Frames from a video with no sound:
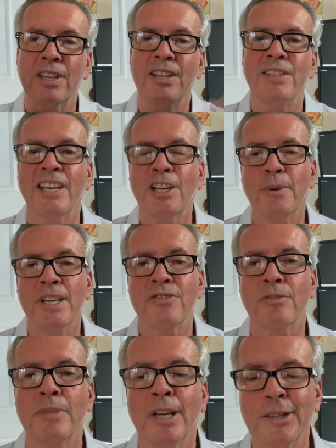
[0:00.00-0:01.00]
key takeaways
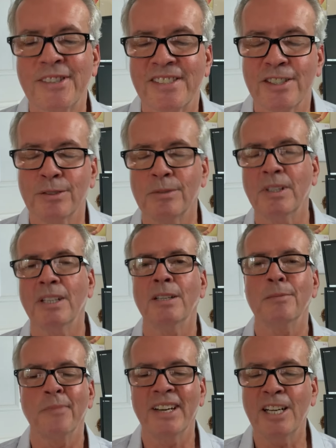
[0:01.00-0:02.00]
from this? Well,
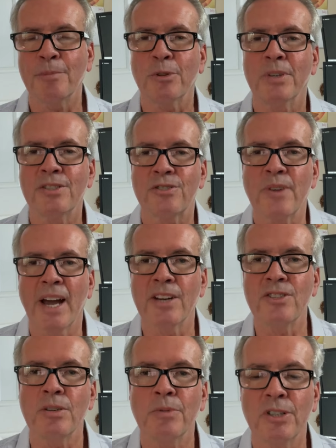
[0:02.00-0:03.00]
my number one
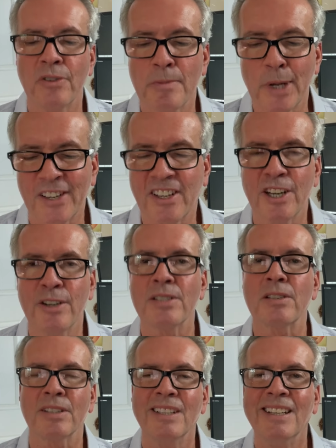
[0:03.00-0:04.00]
strategy when you're in my car
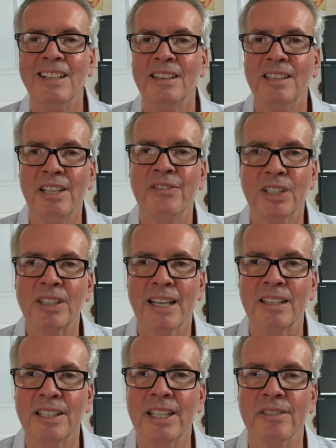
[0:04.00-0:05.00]
is live and
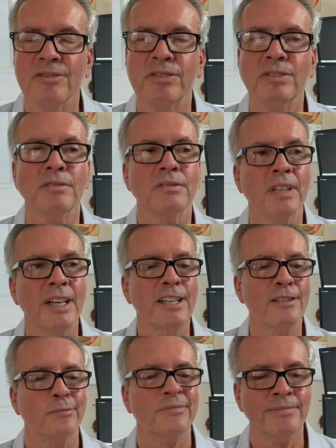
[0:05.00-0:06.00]
let live,
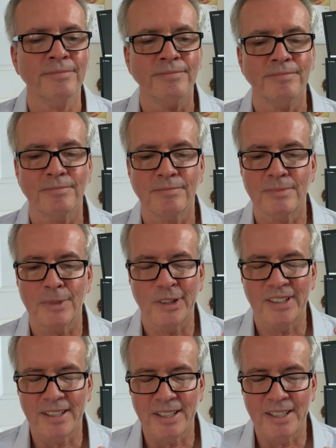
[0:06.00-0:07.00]
right?
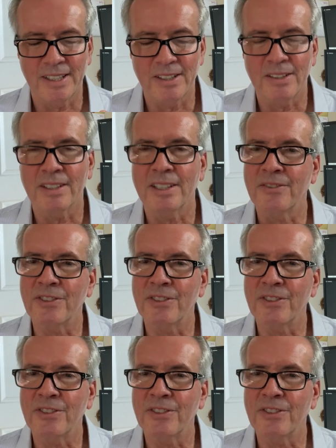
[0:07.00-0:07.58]
uh, if